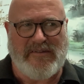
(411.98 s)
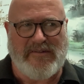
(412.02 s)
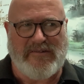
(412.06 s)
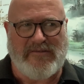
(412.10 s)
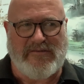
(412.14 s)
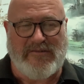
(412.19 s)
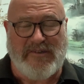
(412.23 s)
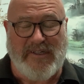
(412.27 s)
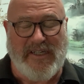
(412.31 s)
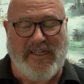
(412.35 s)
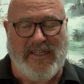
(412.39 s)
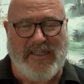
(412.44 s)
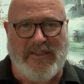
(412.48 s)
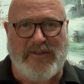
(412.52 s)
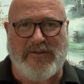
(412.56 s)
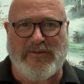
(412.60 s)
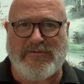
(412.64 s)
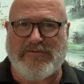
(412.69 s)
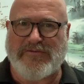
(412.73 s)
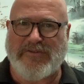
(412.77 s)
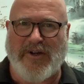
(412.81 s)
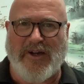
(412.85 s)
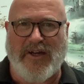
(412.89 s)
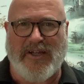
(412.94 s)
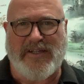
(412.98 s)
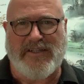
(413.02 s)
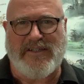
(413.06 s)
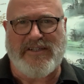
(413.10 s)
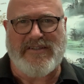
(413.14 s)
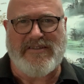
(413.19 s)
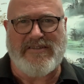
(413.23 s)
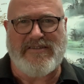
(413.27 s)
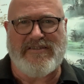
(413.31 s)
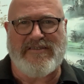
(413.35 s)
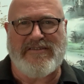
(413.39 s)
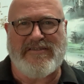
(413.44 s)
really good
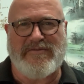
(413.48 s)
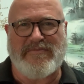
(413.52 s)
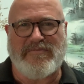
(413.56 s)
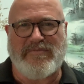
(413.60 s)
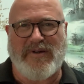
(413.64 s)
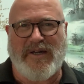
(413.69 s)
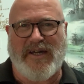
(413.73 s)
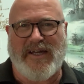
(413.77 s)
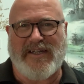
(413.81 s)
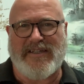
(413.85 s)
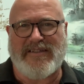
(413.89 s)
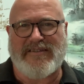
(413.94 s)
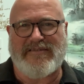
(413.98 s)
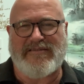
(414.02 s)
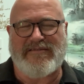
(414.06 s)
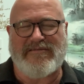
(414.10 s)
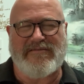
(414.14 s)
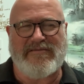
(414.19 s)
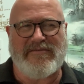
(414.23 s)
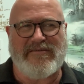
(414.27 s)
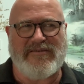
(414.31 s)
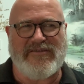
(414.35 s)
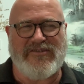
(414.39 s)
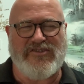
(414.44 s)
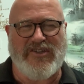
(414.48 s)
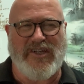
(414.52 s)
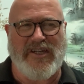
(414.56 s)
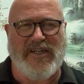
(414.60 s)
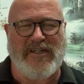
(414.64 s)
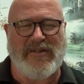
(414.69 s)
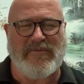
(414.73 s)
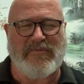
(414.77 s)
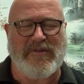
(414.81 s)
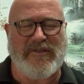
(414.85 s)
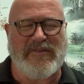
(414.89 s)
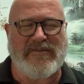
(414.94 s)
fighters, but
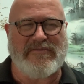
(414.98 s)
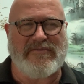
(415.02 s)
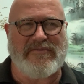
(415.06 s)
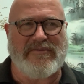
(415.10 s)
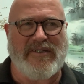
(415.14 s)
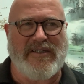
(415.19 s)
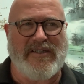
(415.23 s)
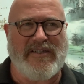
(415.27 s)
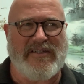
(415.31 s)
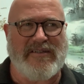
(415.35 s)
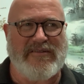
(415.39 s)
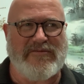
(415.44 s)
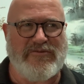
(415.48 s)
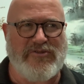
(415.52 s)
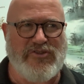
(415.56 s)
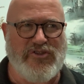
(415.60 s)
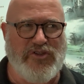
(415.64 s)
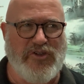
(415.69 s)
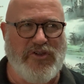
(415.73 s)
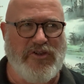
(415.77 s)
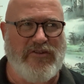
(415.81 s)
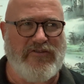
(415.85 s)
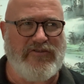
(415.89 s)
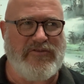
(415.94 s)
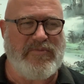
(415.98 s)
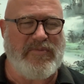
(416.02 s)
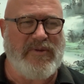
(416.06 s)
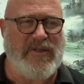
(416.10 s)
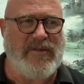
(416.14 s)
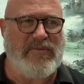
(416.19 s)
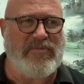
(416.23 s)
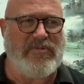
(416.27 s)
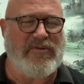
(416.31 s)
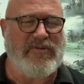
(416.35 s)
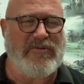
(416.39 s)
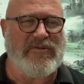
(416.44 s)
gentlemen, reserved
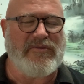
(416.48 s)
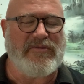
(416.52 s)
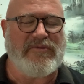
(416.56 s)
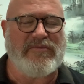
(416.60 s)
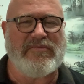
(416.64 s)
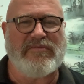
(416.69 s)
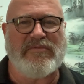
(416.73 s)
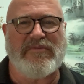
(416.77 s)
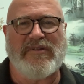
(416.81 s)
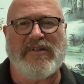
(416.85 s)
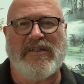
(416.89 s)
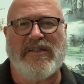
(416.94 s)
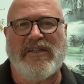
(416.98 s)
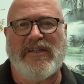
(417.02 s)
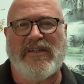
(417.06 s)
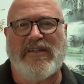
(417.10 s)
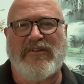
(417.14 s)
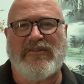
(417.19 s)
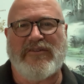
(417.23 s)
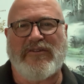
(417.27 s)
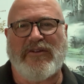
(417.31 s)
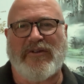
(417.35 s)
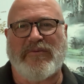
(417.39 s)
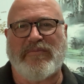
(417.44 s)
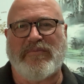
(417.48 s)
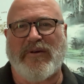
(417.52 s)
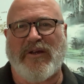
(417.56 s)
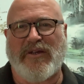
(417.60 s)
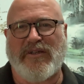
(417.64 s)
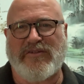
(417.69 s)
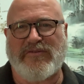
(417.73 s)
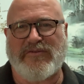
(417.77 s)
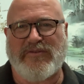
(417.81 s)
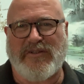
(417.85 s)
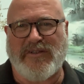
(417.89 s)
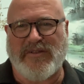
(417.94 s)
people, not
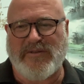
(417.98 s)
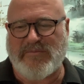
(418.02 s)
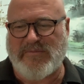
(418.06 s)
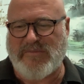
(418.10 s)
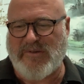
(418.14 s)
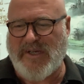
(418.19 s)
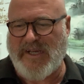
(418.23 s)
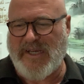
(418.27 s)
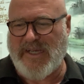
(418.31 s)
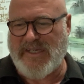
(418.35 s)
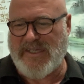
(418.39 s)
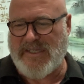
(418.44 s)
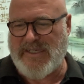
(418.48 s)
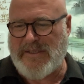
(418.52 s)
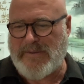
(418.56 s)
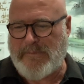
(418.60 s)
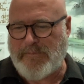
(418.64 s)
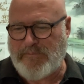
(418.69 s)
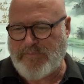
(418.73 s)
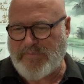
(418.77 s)
boastful and braggy.